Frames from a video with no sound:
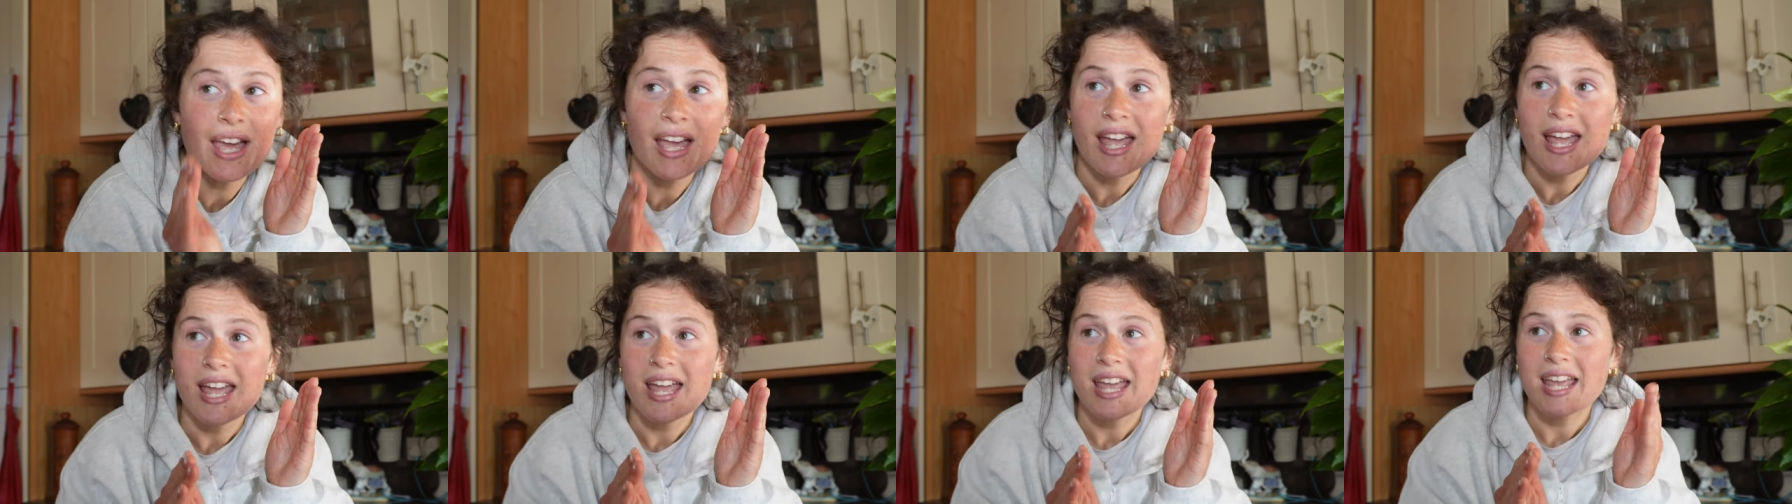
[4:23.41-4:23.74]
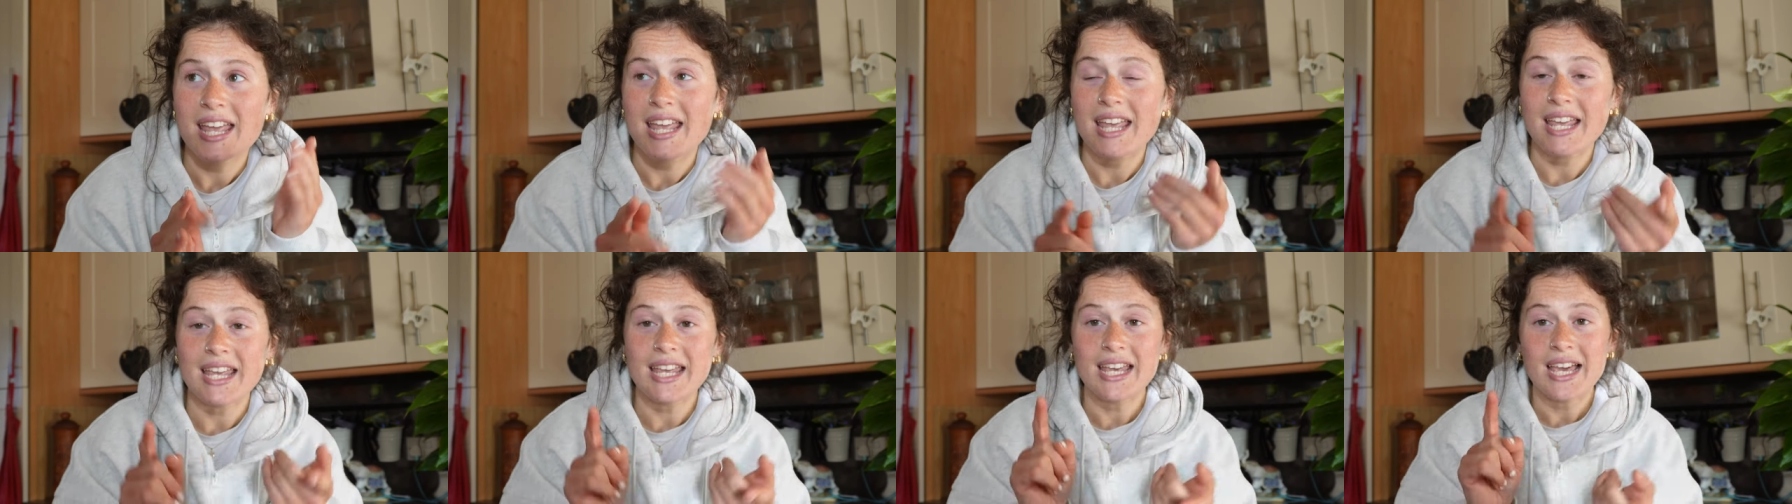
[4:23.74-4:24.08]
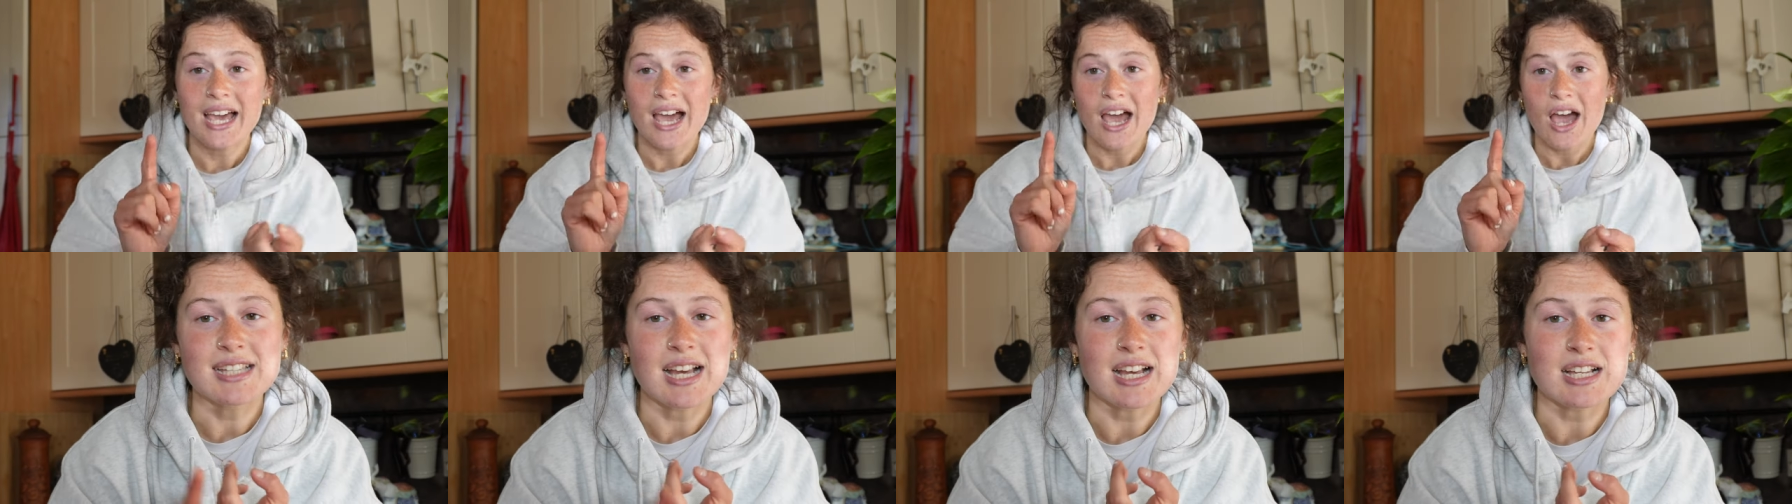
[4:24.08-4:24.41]
He
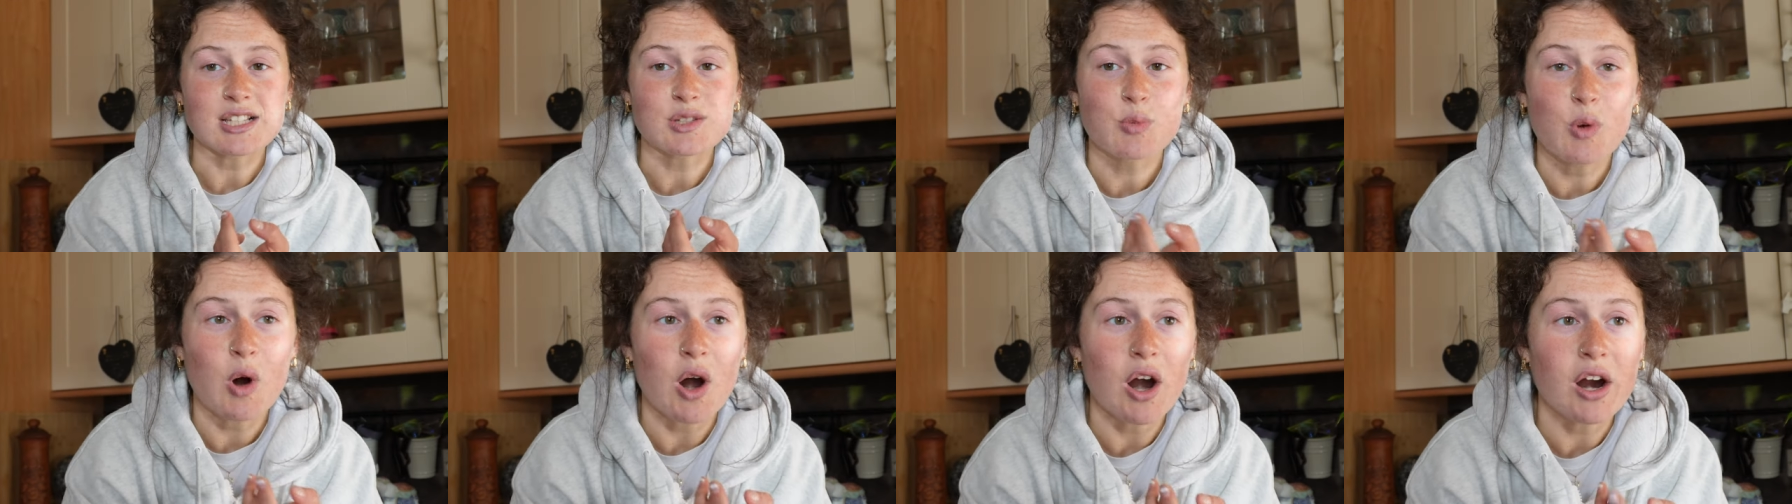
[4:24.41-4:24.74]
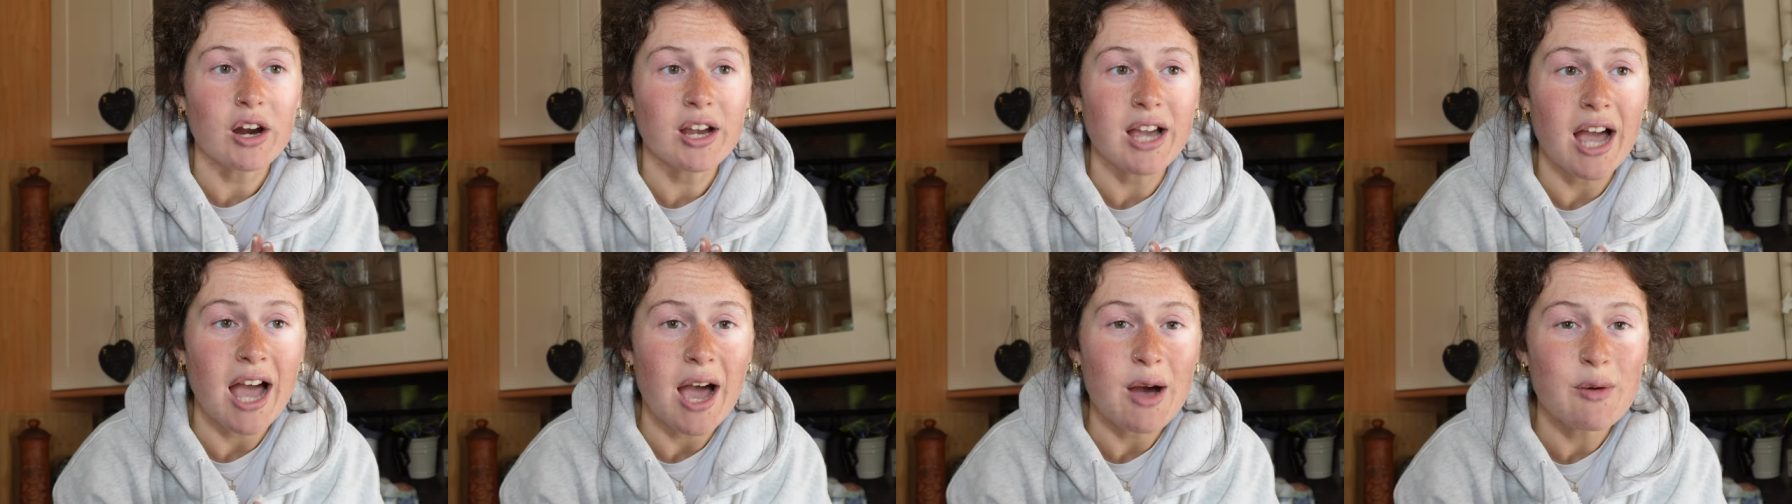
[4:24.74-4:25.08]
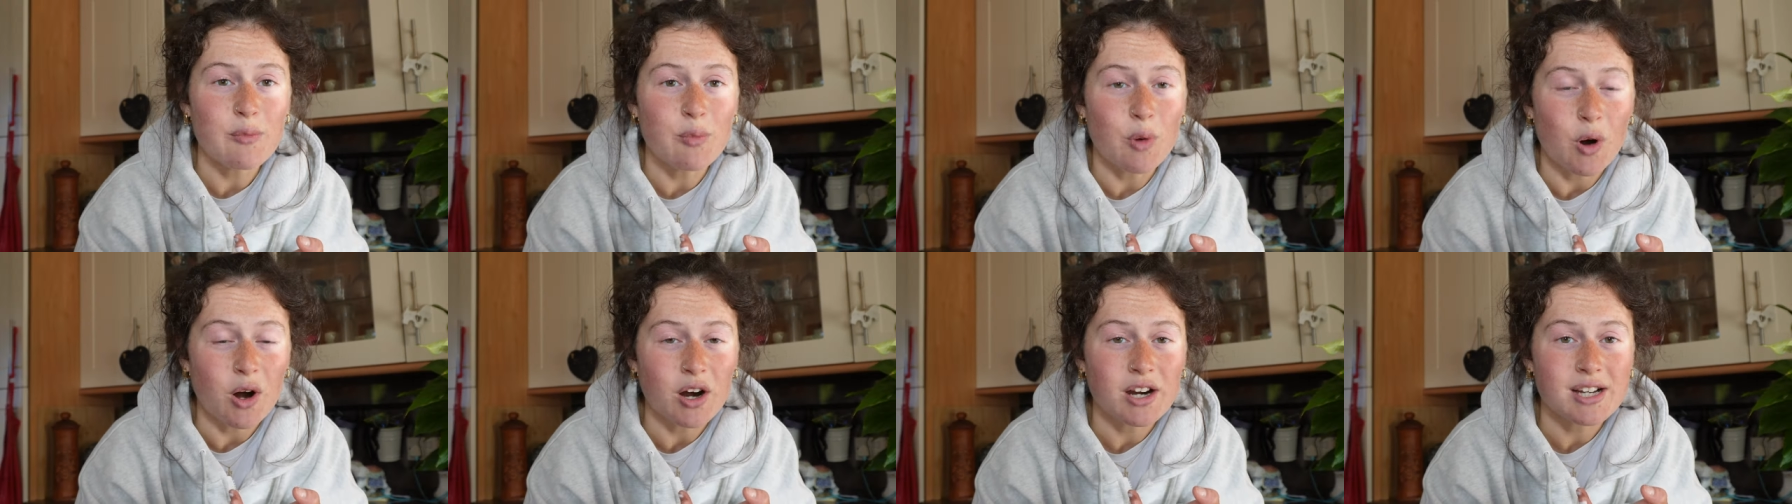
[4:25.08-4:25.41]
does
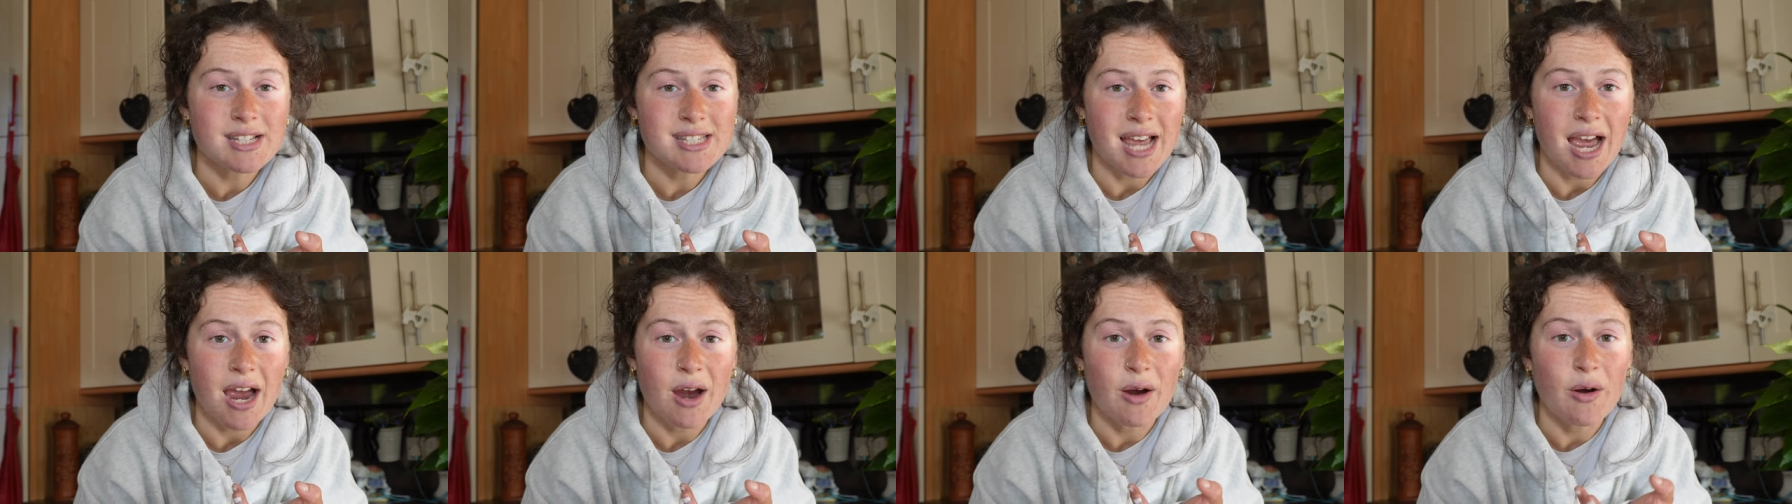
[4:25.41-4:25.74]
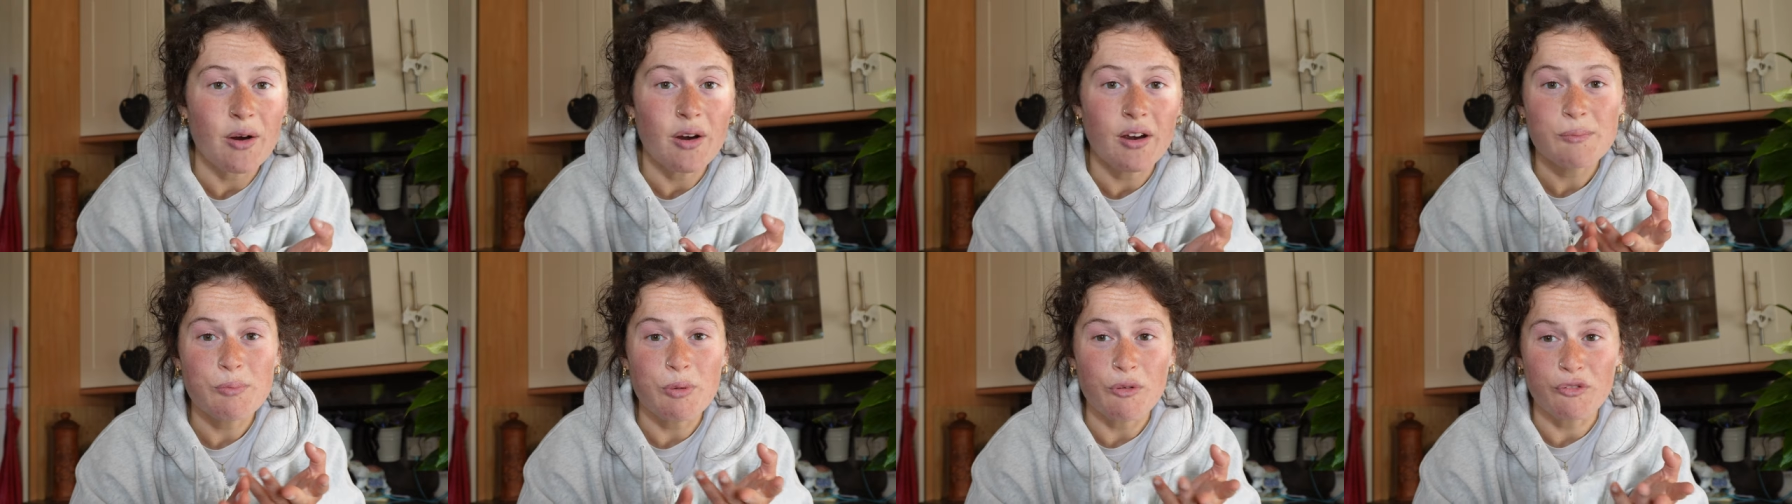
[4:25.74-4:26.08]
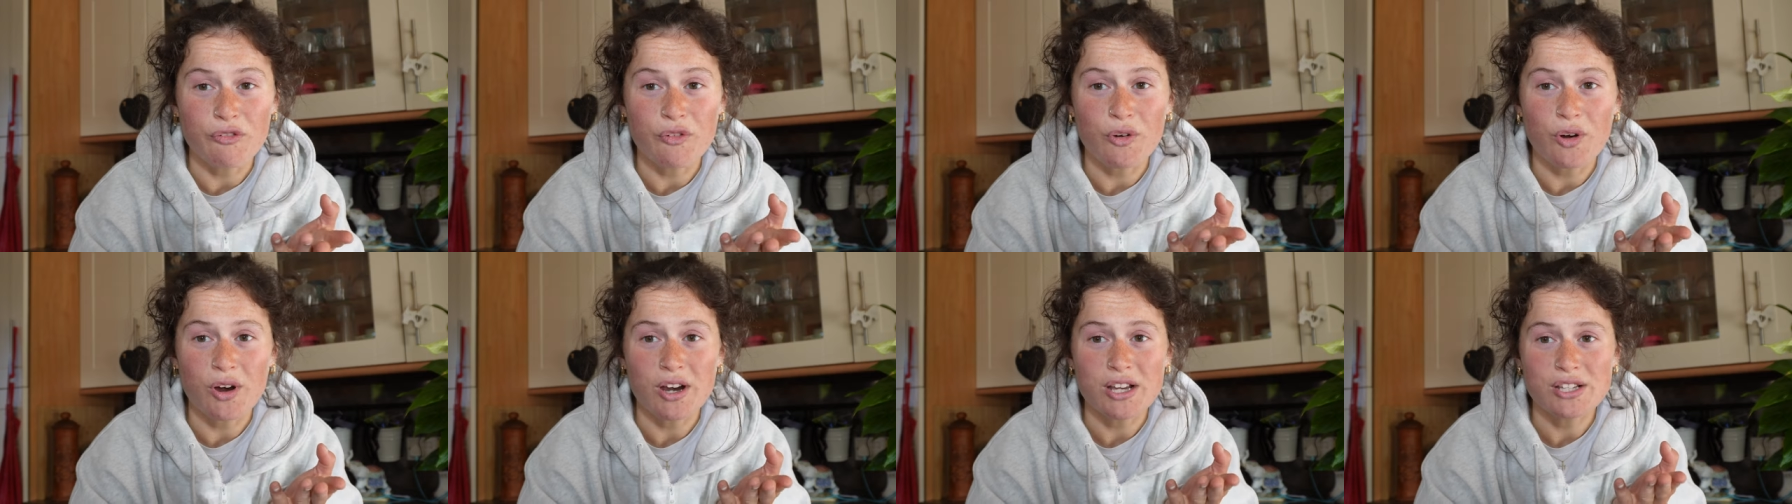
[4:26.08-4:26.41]
works out
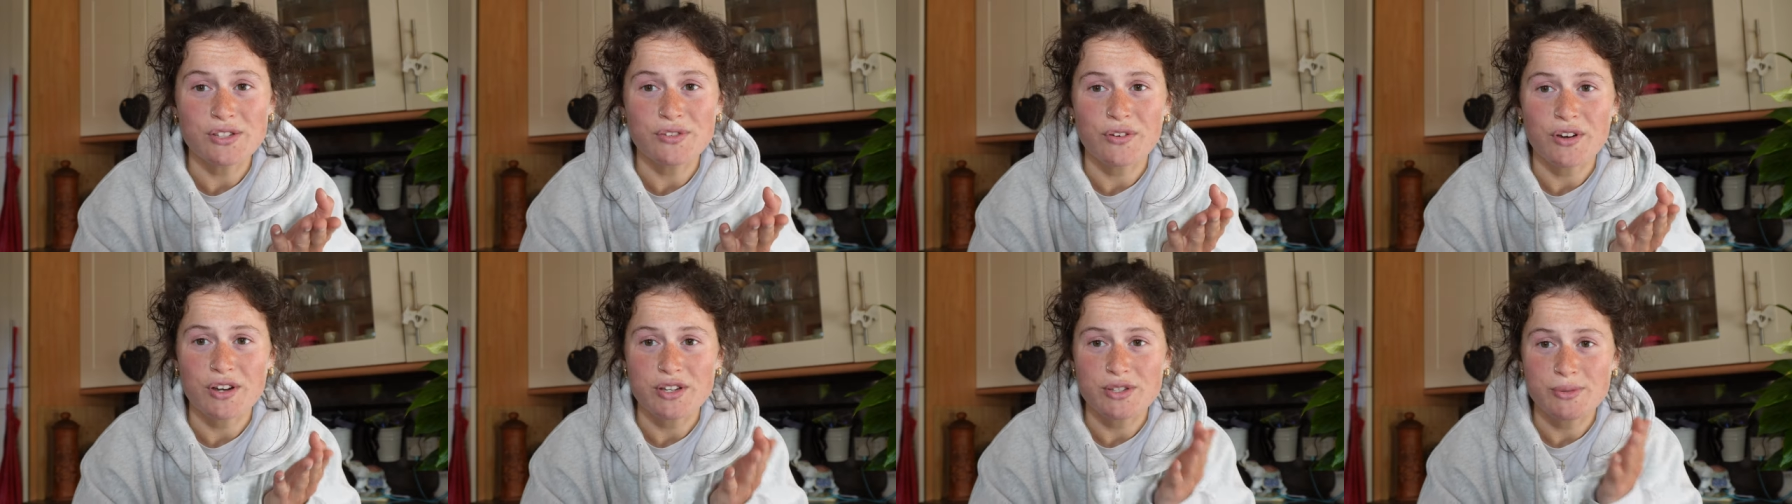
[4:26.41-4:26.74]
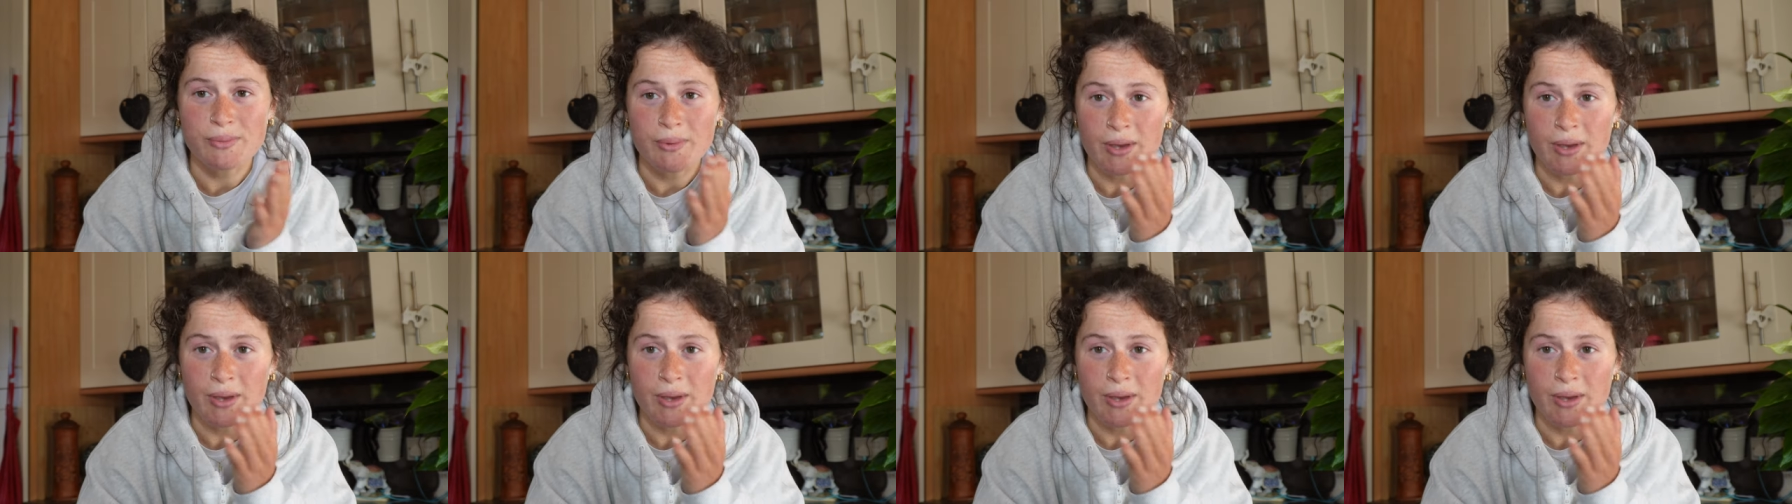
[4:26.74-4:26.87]
before his first